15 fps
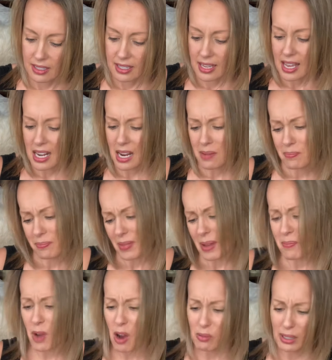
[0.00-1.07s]
And I'm
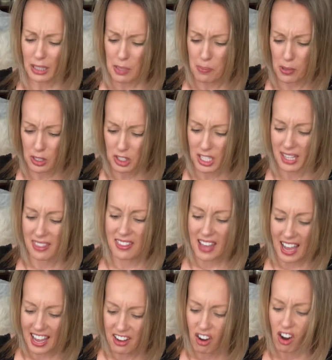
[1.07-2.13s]
not really pushing
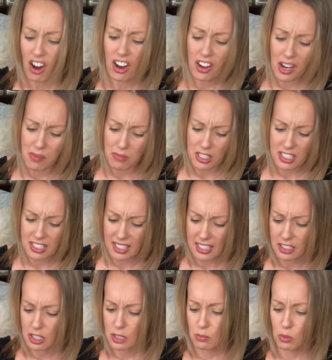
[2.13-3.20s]
that hard. I'm just like
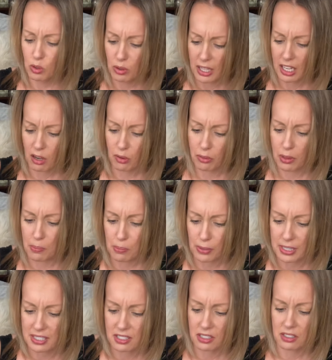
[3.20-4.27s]
smoothing out the
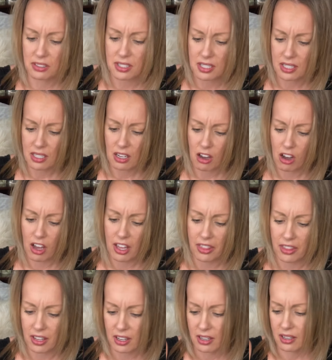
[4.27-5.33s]
bristles on
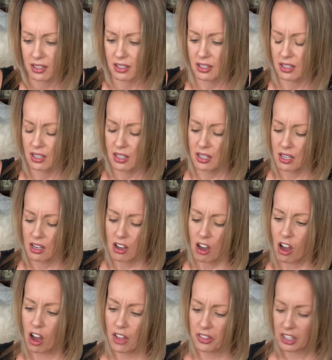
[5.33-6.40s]

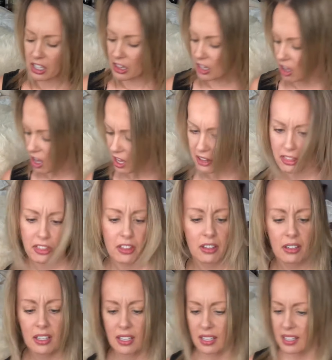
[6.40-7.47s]
the cloth.
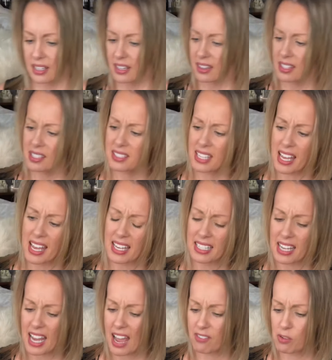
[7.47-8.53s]
This end,
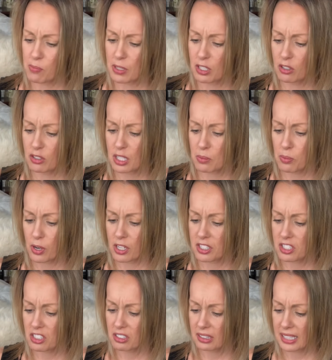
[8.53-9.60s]
I haven't been using
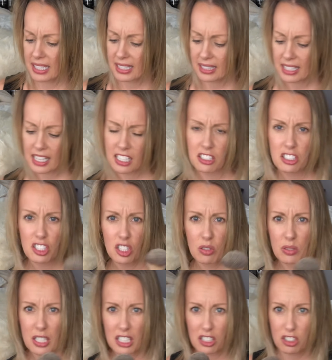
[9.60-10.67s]
bronzer lately. I just
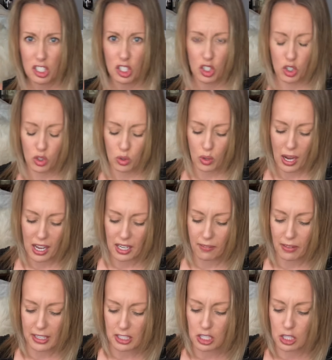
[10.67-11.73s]
use it to kind of
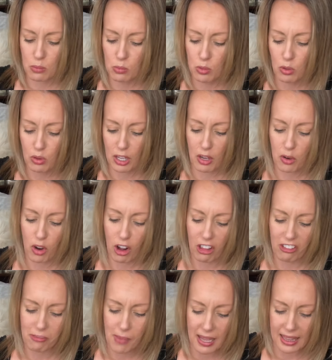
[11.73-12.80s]
like smooth out all
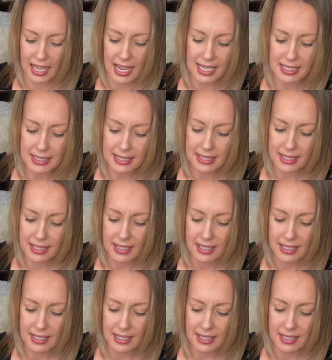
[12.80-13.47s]
of my lines